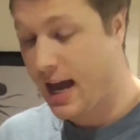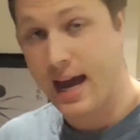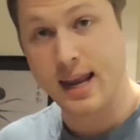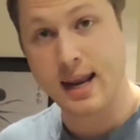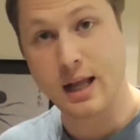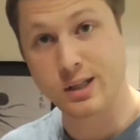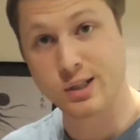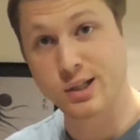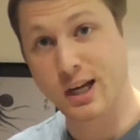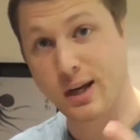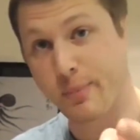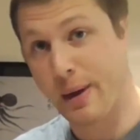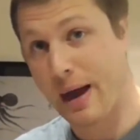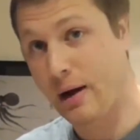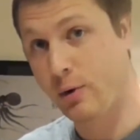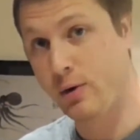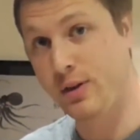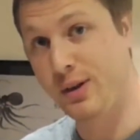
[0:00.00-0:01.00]
and I'll check
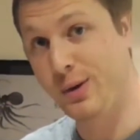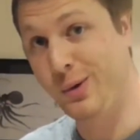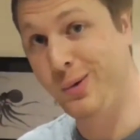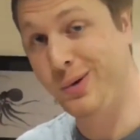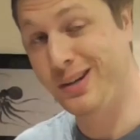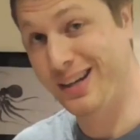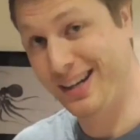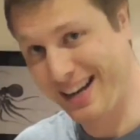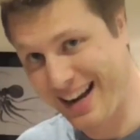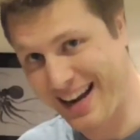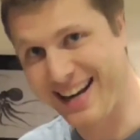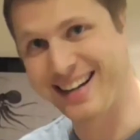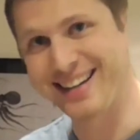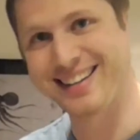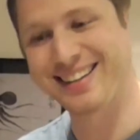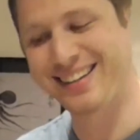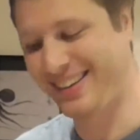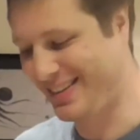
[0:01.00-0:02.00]
back with you
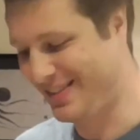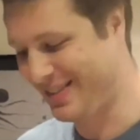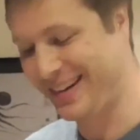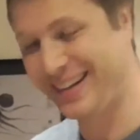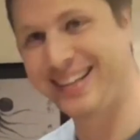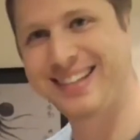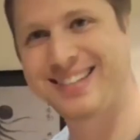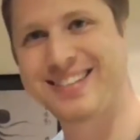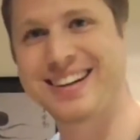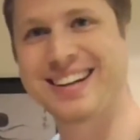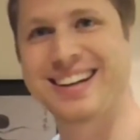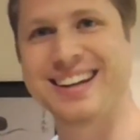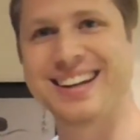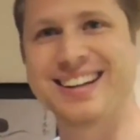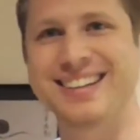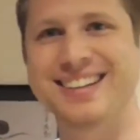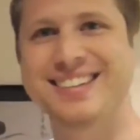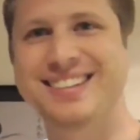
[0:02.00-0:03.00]
tonight, and we're going to drink
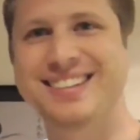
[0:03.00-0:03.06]
it.